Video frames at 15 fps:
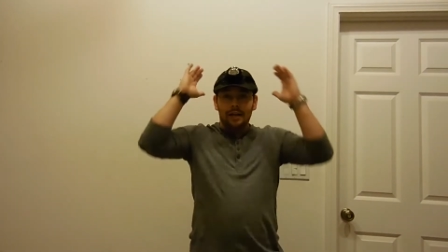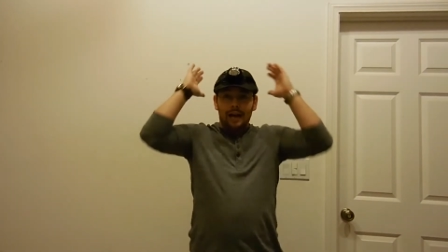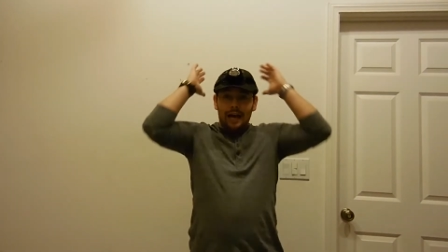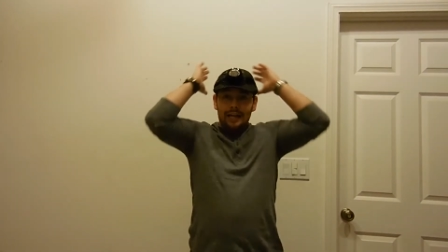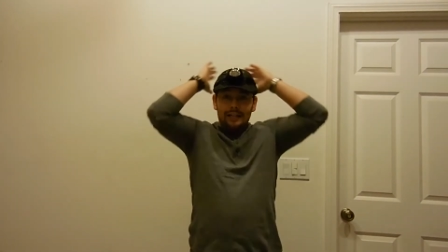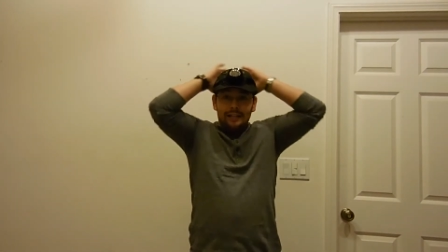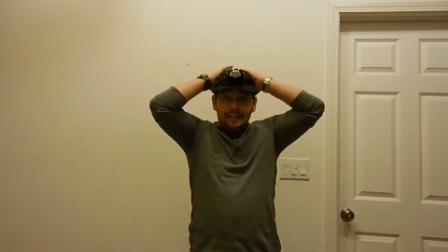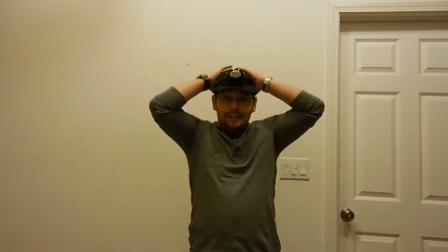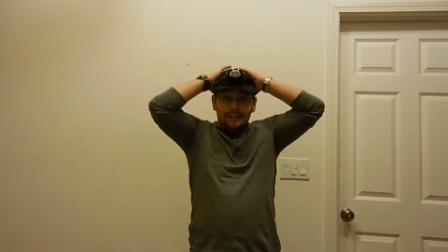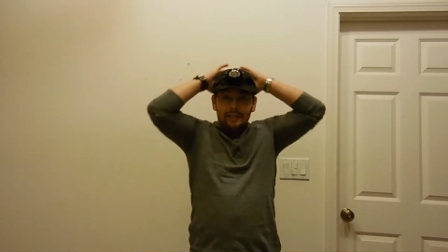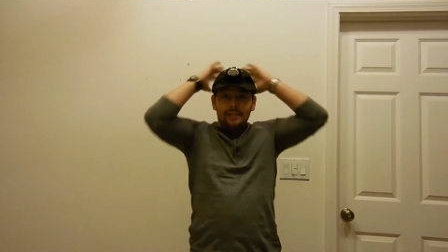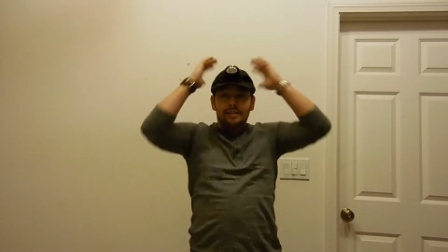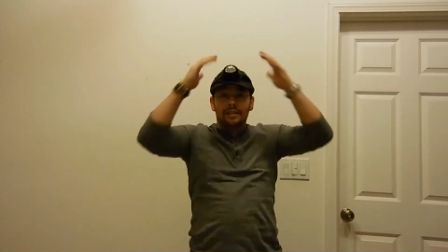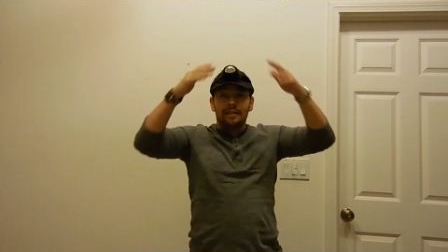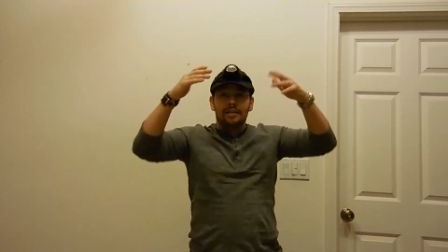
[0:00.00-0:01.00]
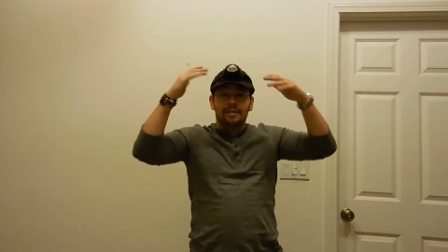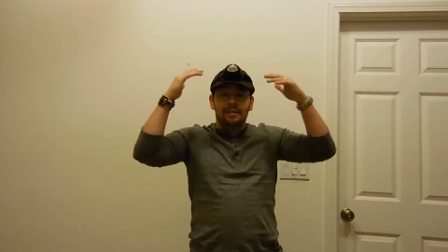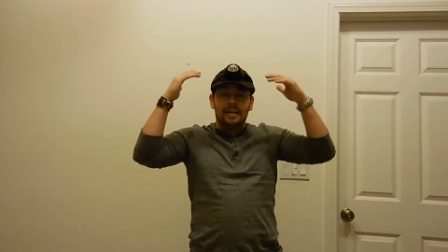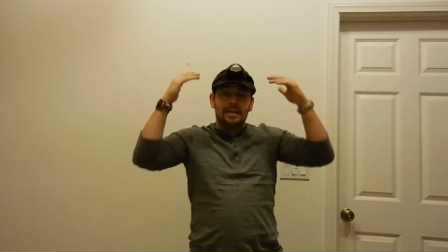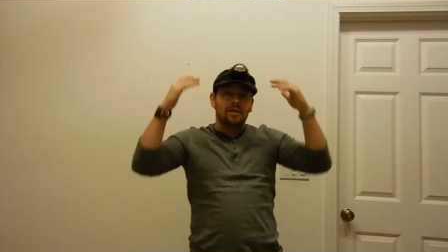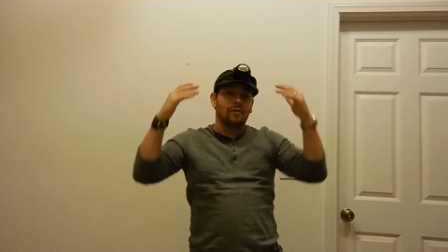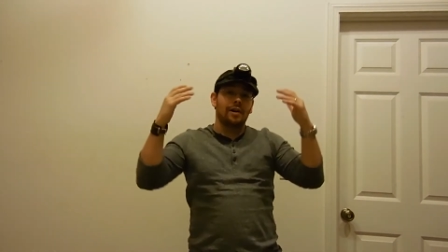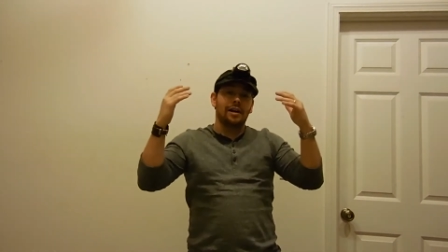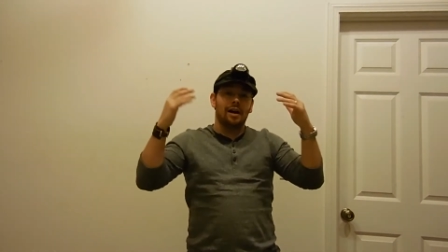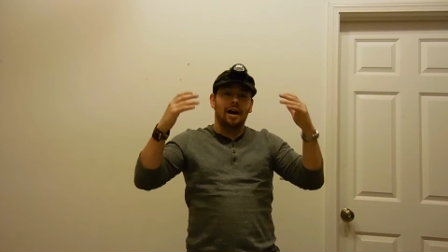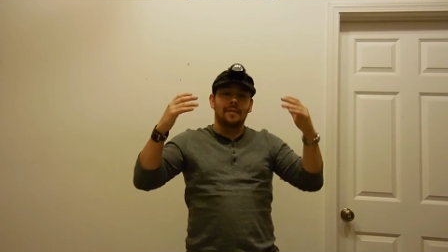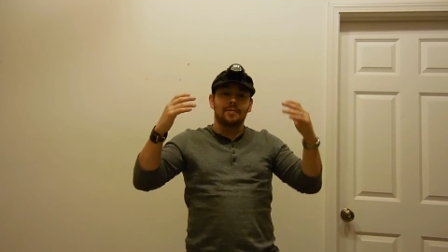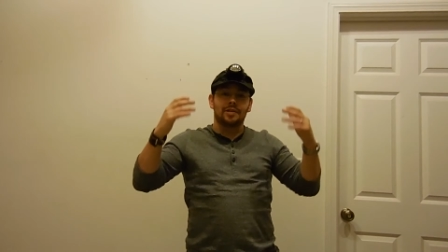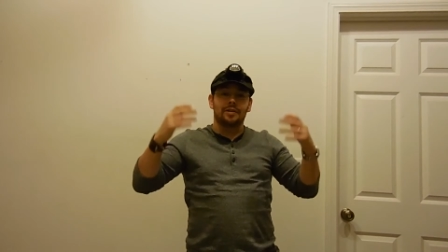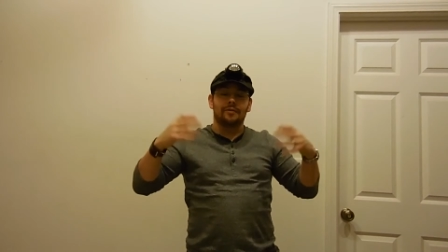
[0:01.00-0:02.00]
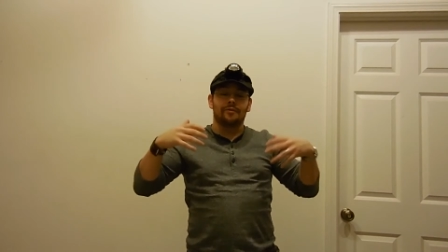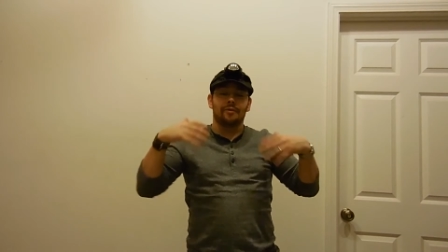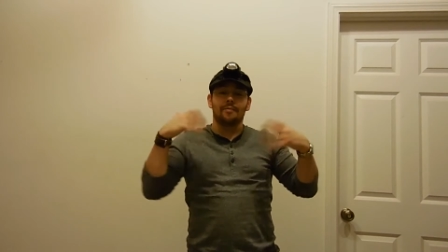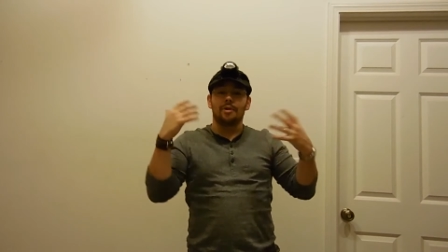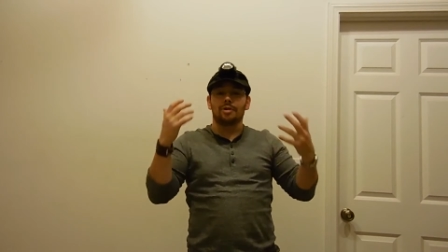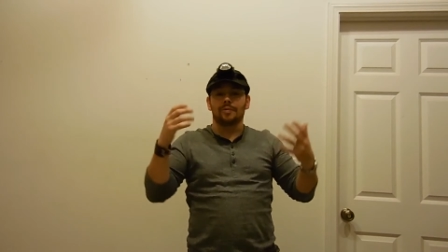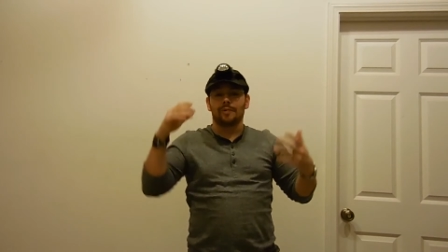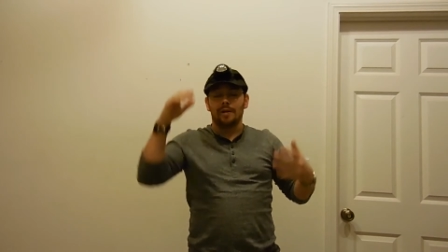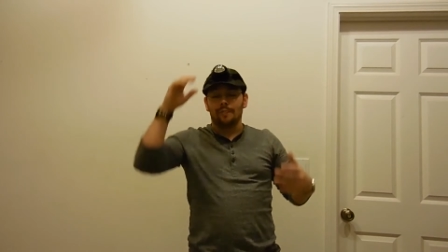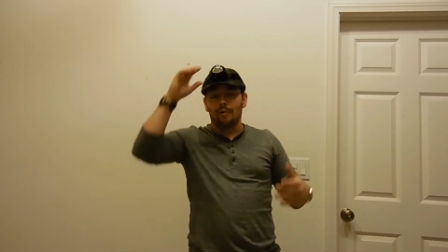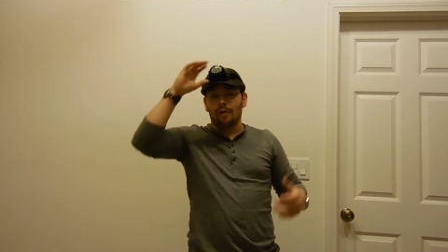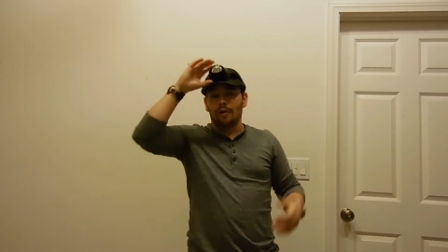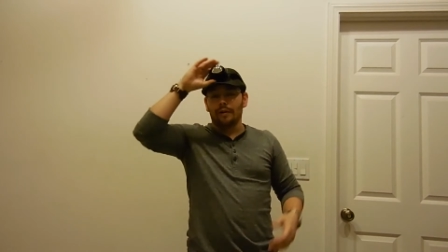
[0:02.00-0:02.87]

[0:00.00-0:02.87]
I think that this is a great option for most people.